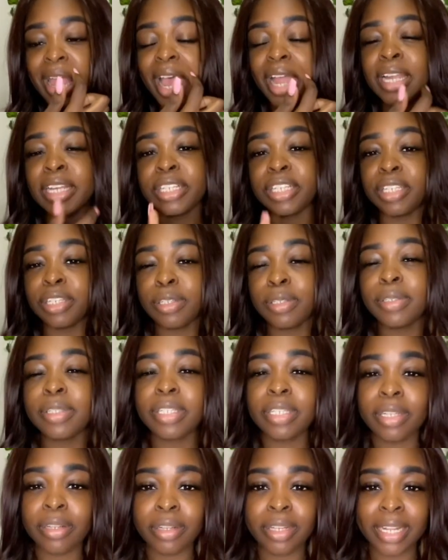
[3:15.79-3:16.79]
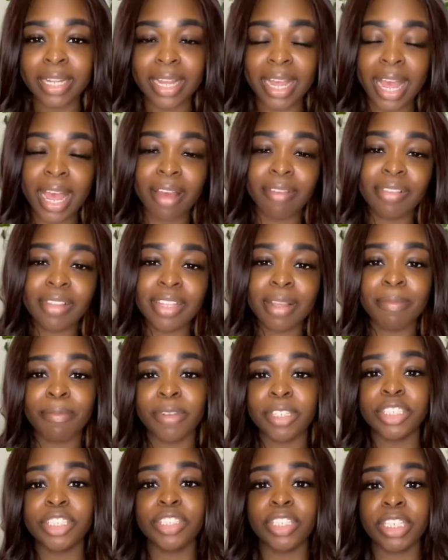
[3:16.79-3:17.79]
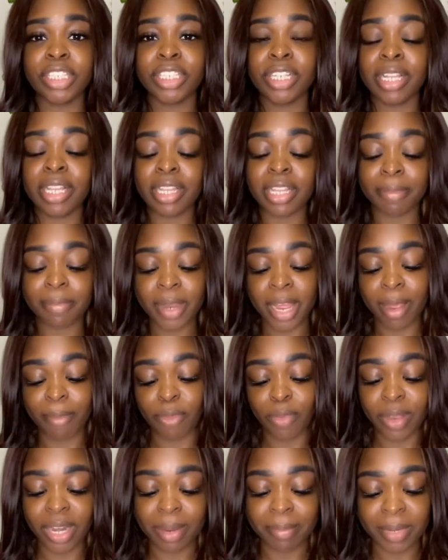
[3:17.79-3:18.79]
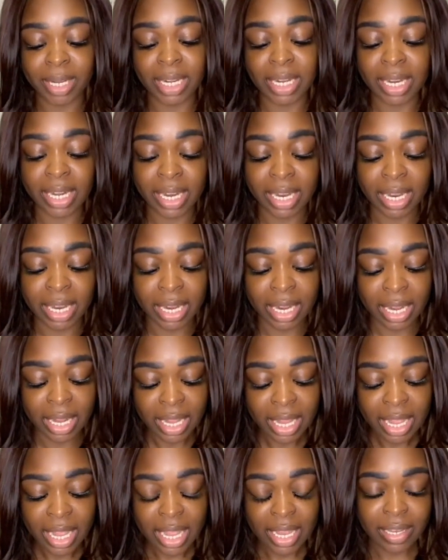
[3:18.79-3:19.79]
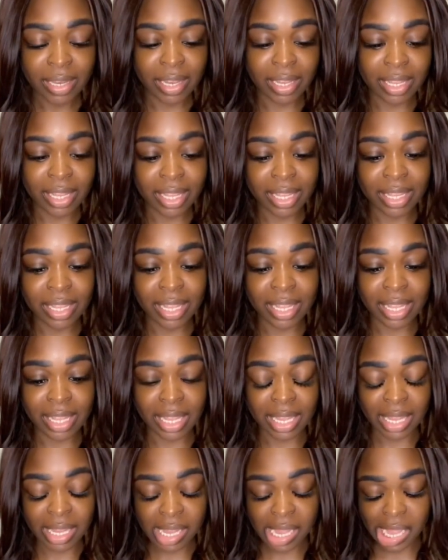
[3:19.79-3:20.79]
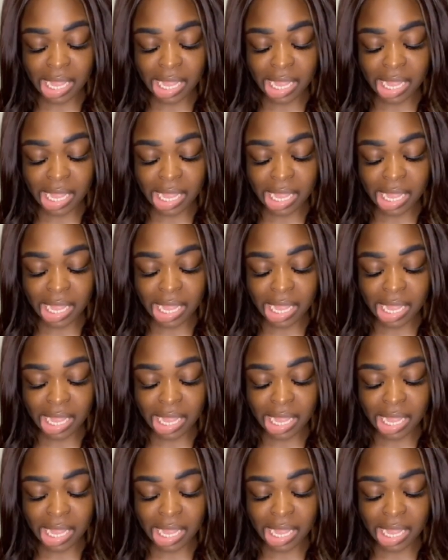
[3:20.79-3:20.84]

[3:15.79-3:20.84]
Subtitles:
I do still like have some frustration sometimes when I'm eating, just because like